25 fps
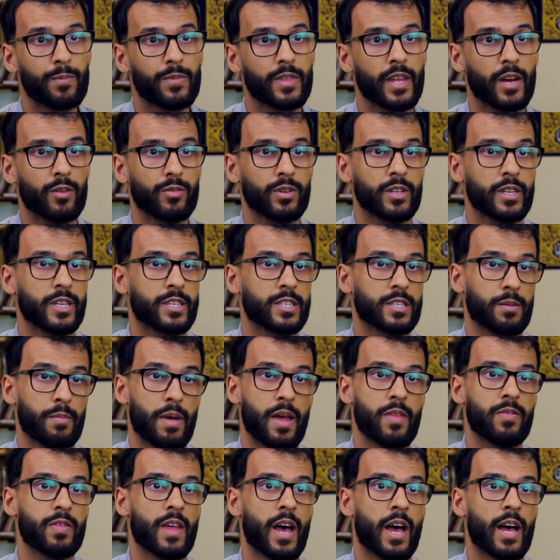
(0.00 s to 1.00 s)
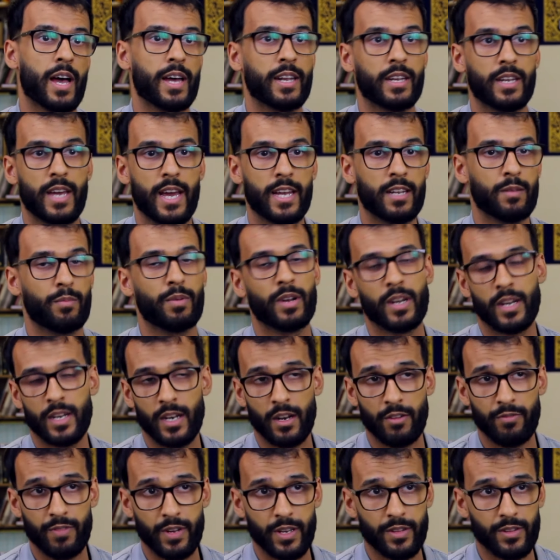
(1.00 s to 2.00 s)
that really cement that, and Edinburgh
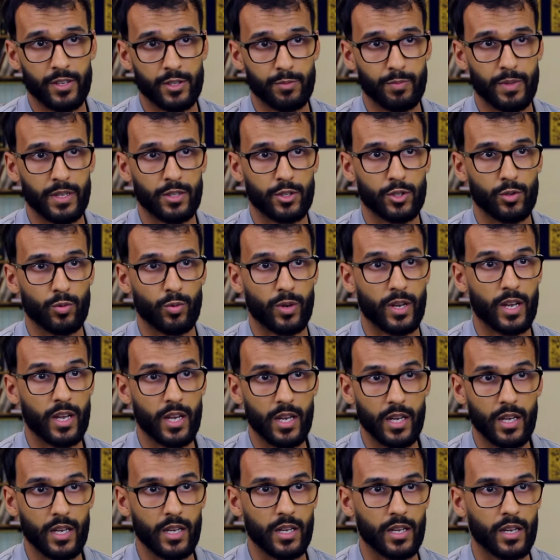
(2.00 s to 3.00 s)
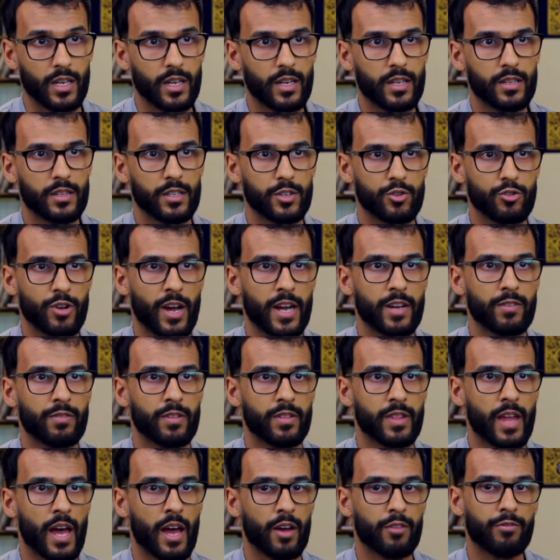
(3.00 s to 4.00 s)
Interfaith has been so key to
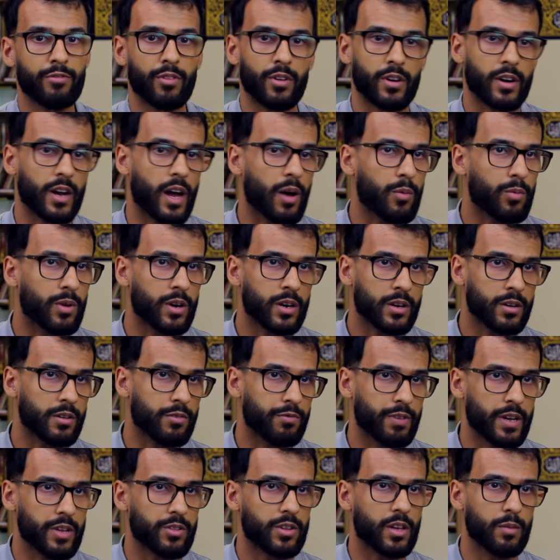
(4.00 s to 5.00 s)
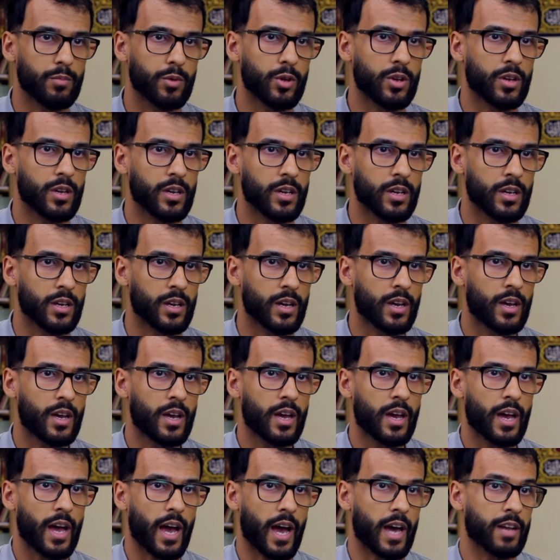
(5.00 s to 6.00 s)
driving that for our faith community
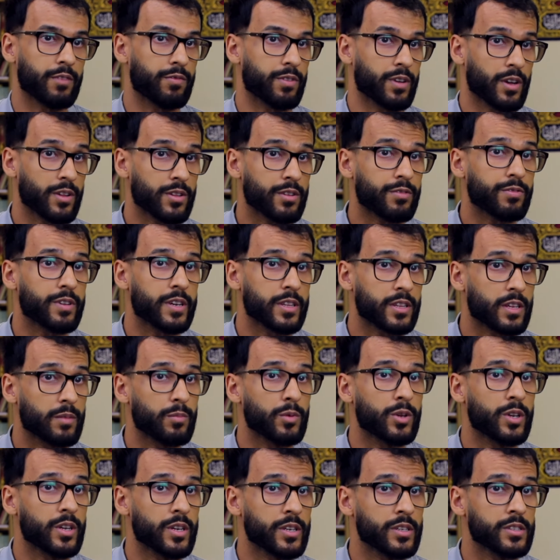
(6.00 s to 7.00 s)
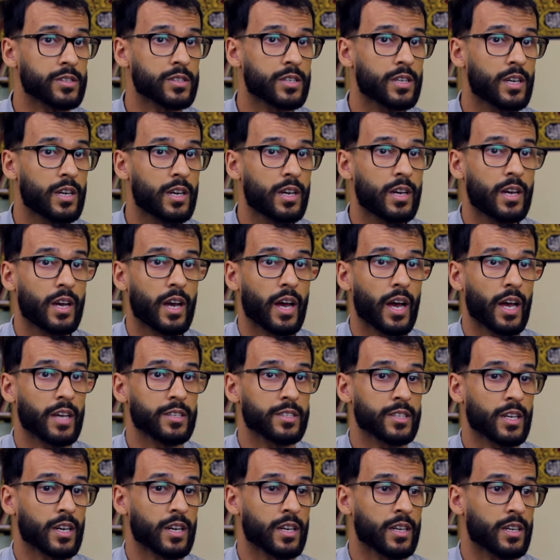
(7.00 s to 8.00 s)
and for other faith communities
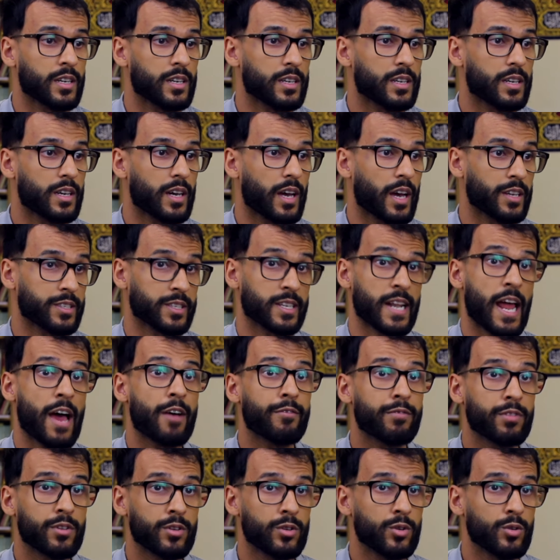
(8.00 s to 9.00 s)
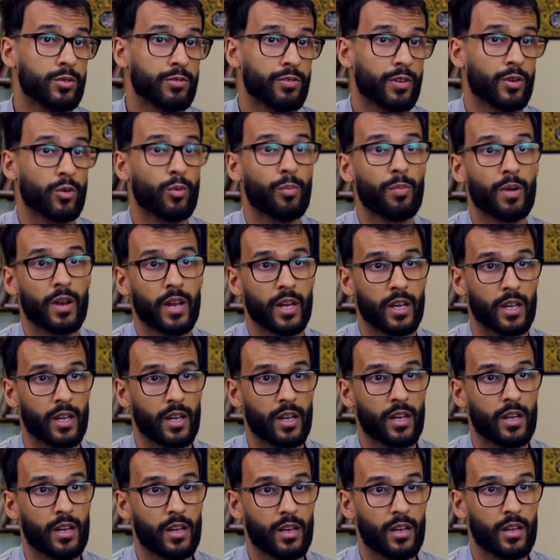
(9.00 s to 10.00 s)
as an avenue for opening
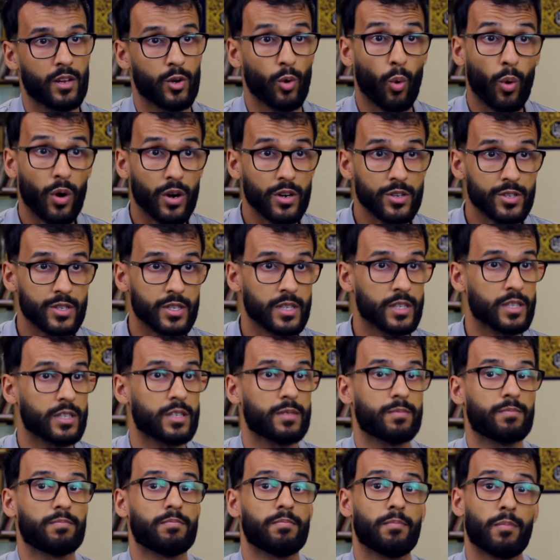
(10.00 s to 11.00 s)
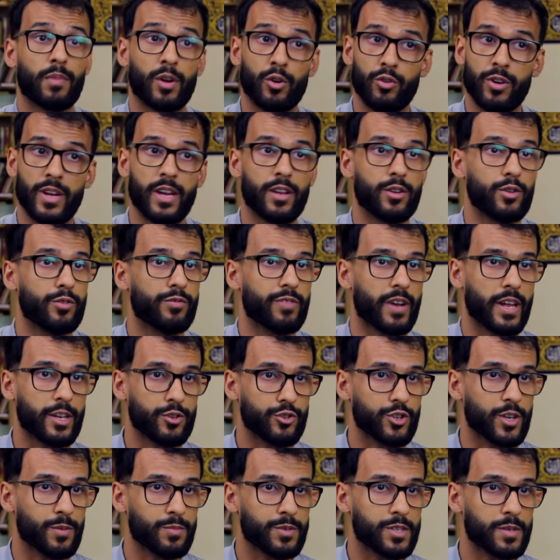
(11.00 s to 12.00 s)
doors and creating new
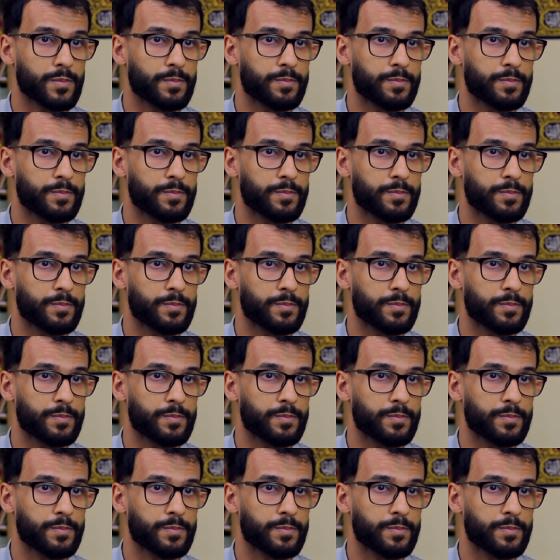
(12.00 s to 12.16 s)
friendships.